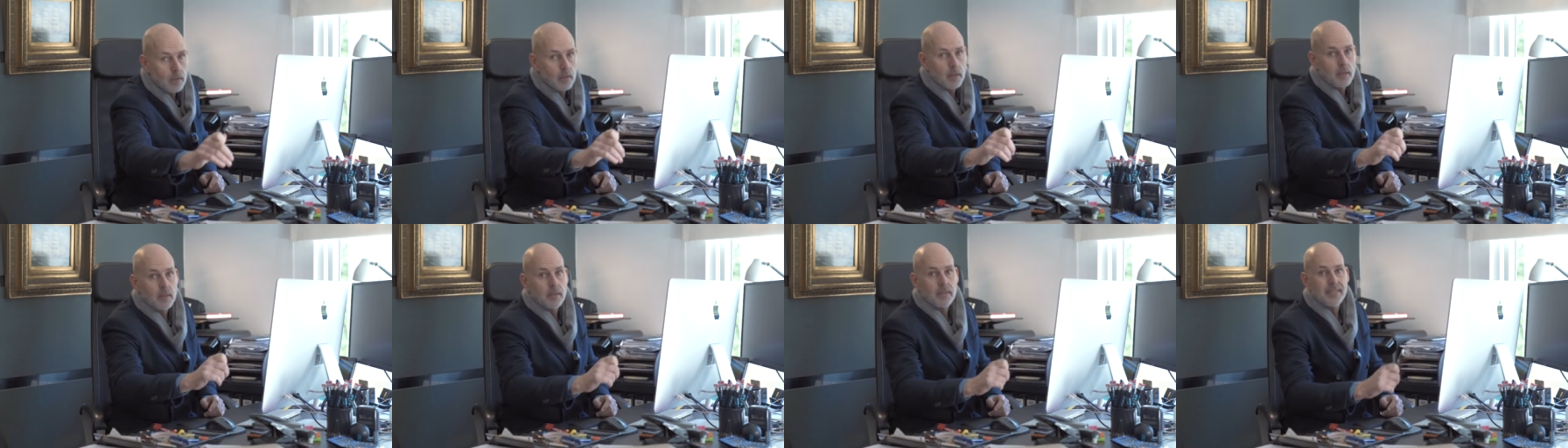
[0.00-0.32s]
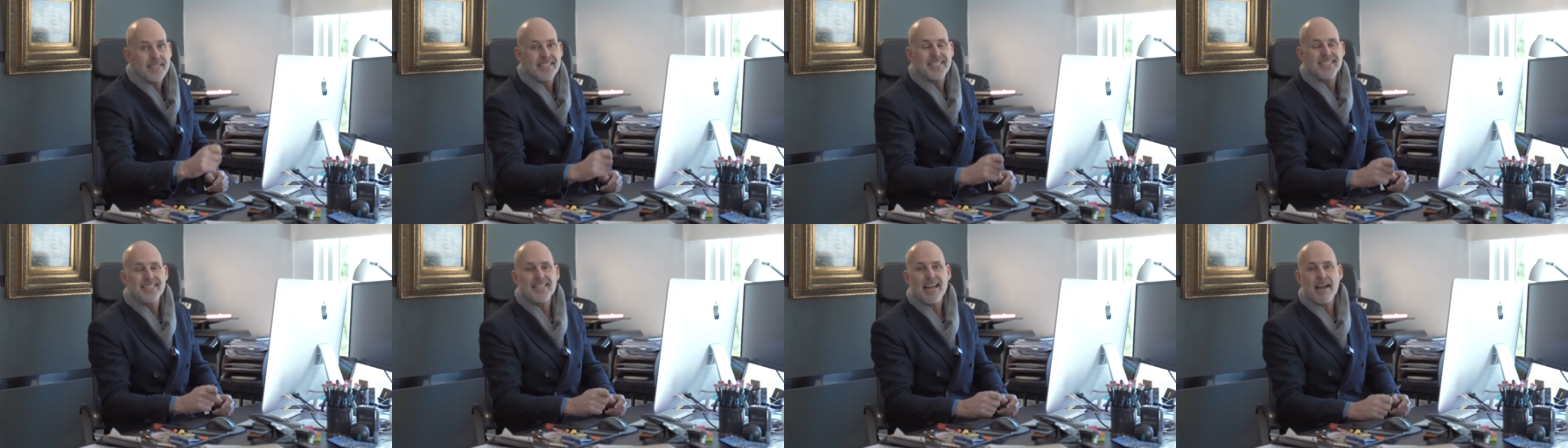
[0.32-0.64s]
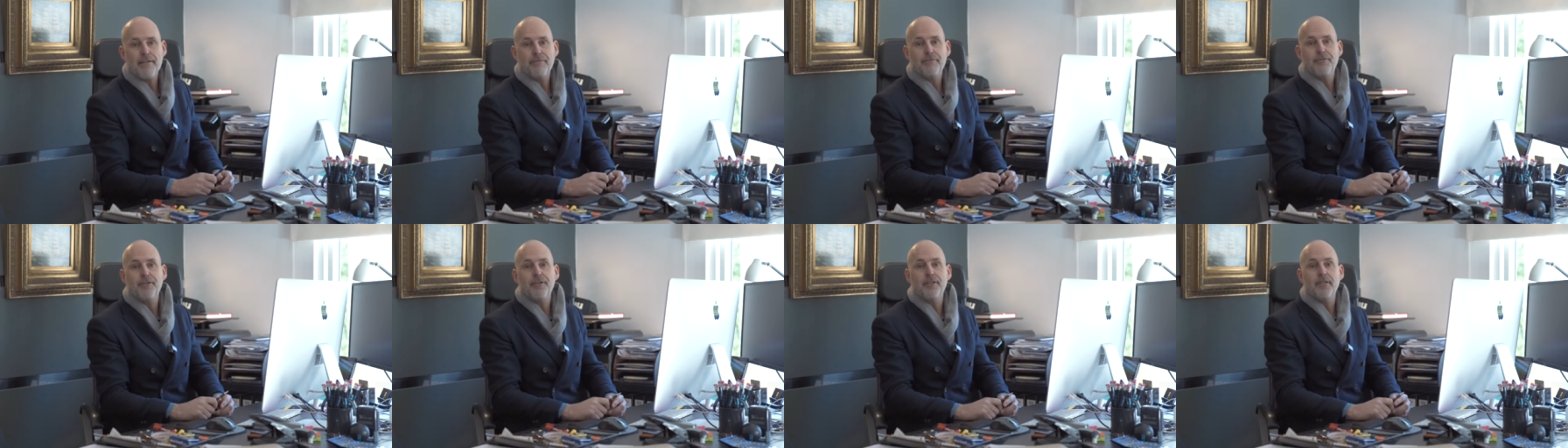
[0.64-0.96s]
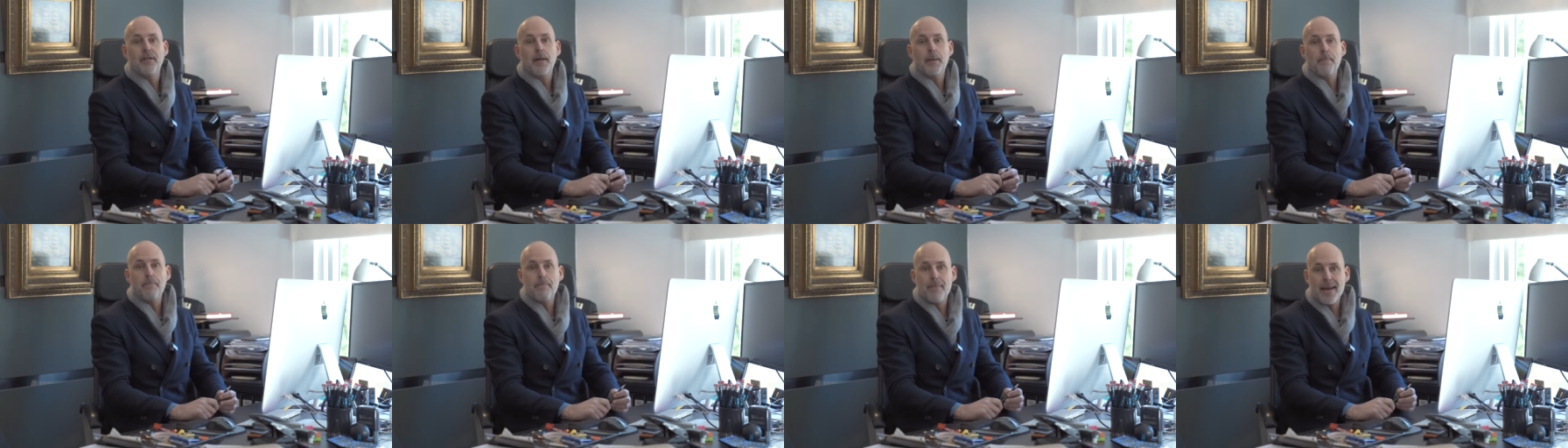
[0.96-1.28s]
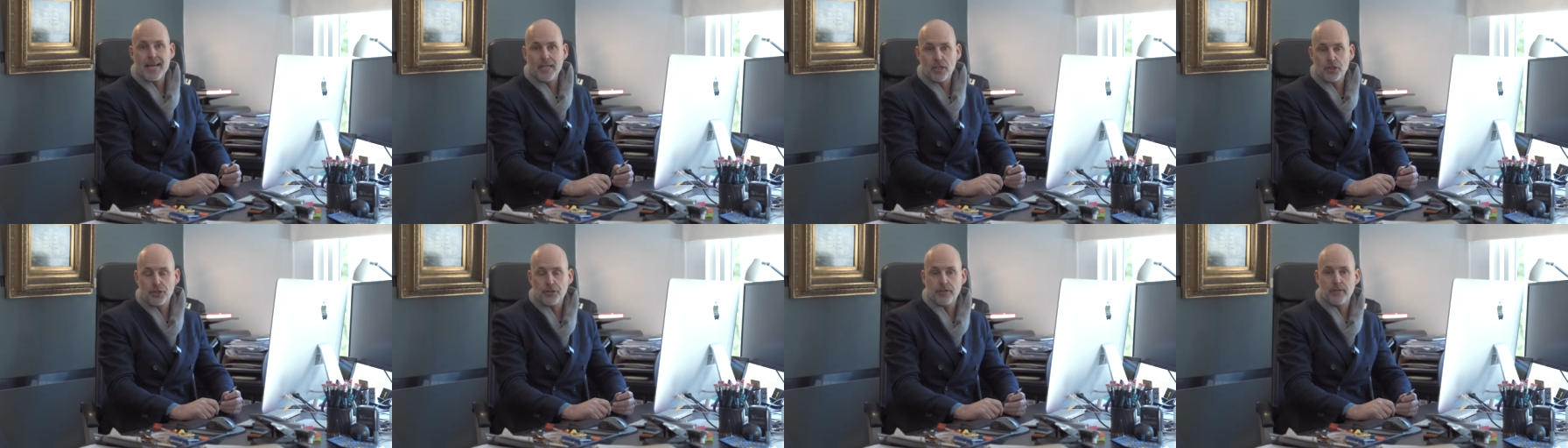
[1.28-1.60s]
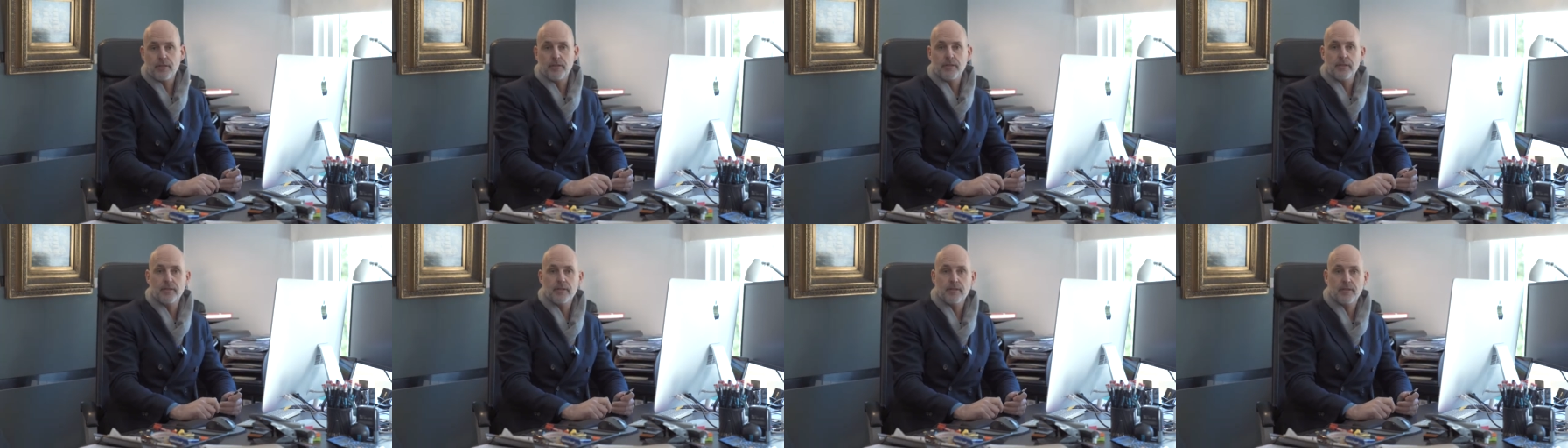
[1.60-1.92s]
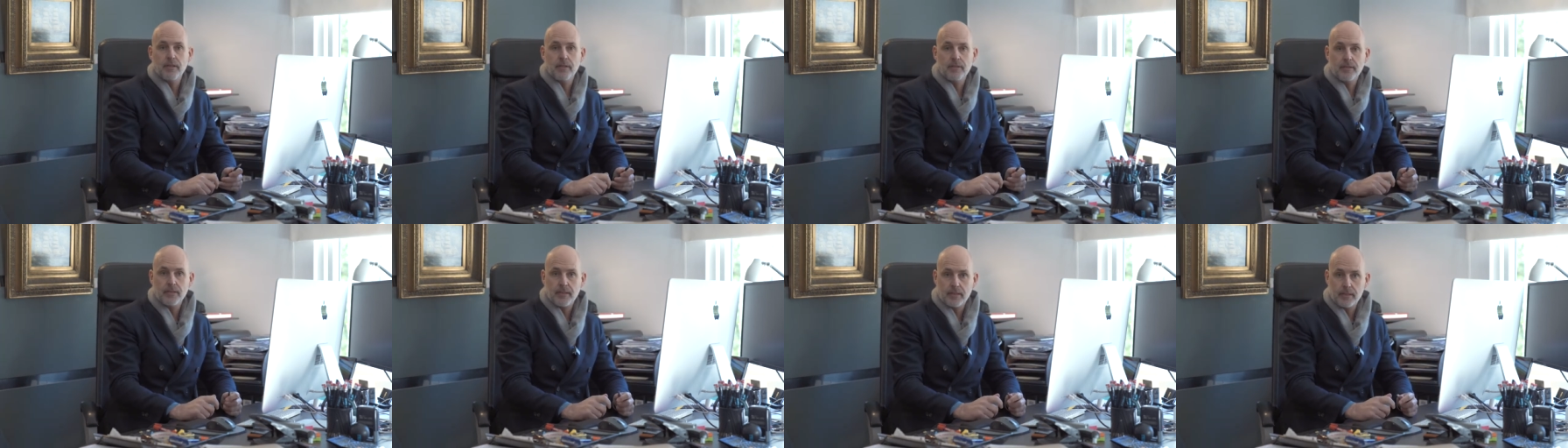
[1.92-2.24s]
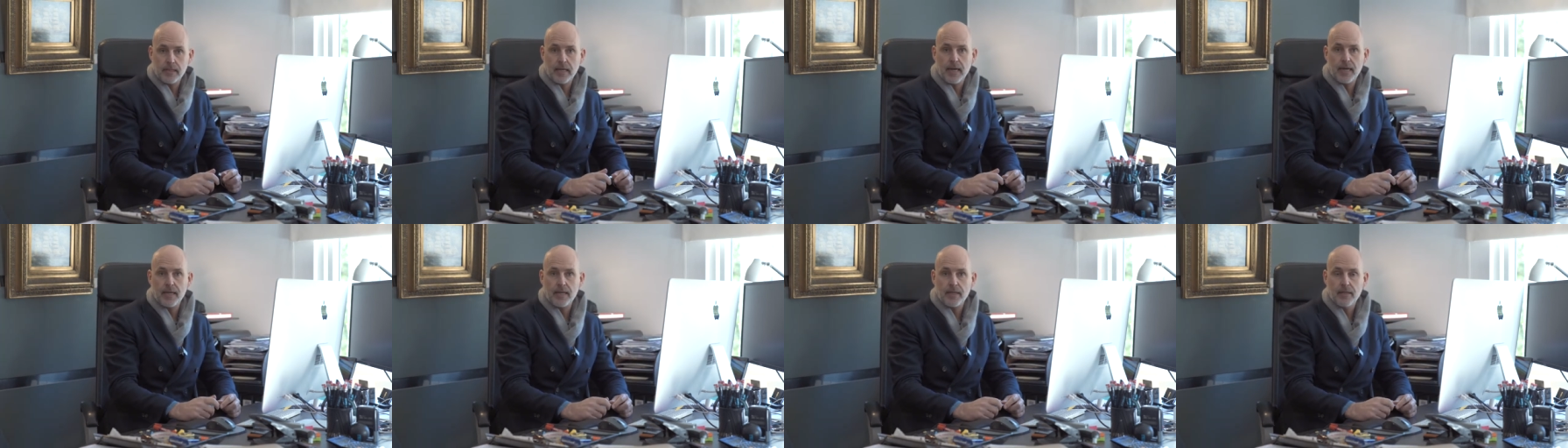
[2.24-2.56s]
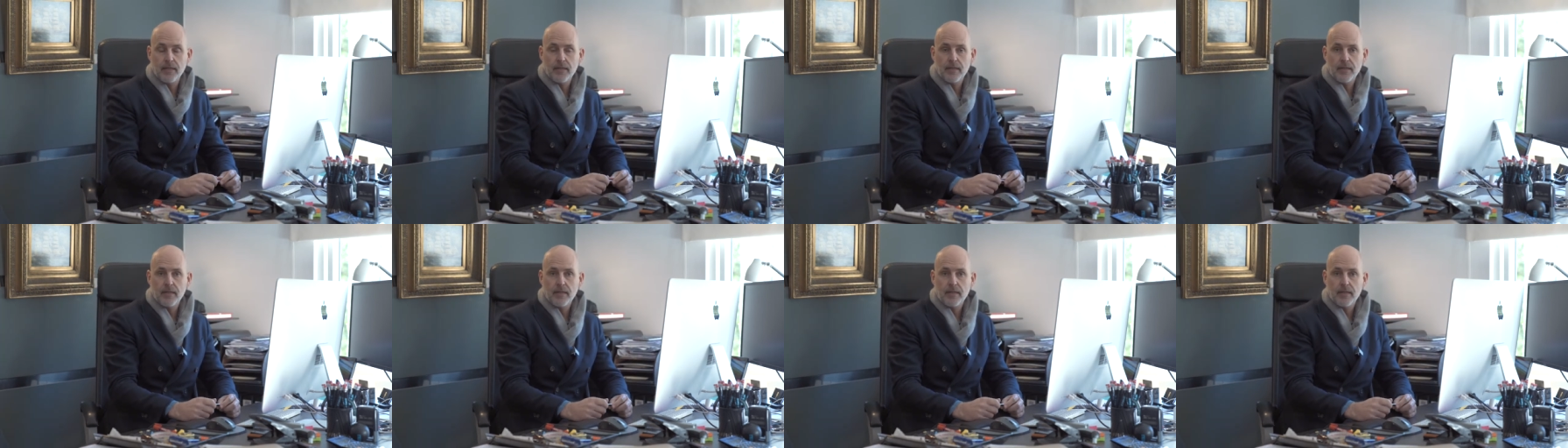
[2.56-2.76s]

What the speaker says: Stafford Mansions today.